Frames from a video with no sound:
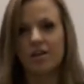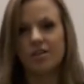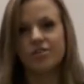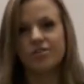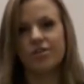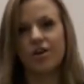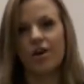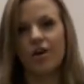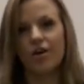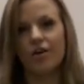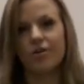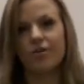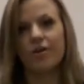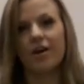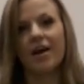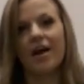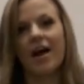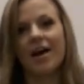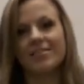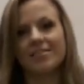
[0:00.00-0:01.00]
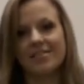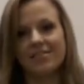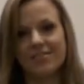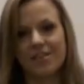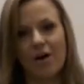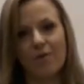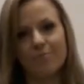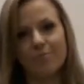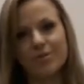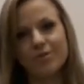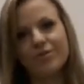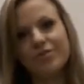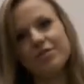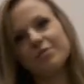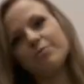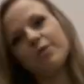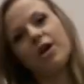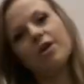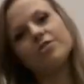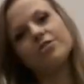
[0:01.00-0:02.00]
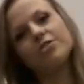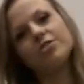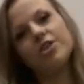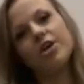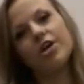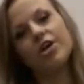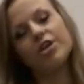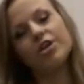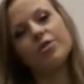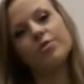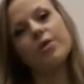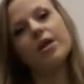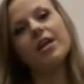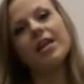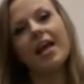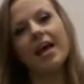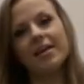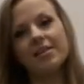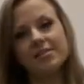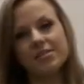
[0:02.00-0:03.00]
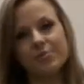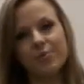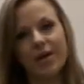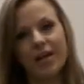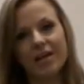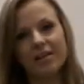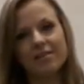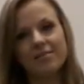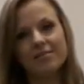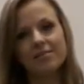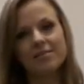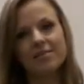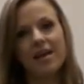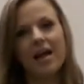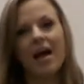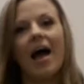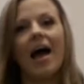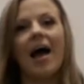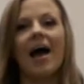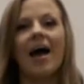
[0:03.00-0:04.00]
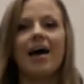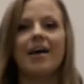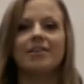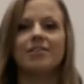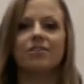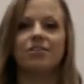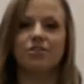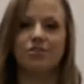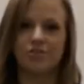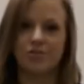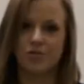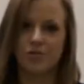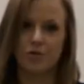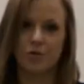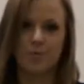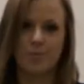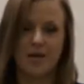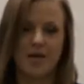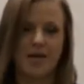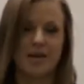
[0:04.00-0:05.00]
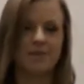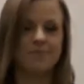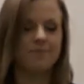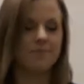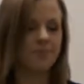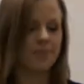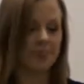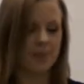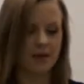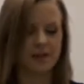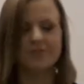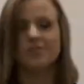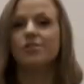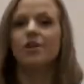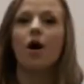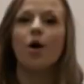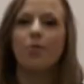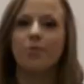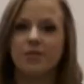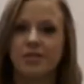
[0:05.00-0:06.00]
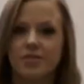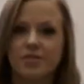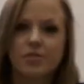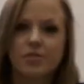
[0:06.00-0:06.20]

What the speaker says: So, as examples, I'm going to show you leg swings and the scorpion. I'll start with the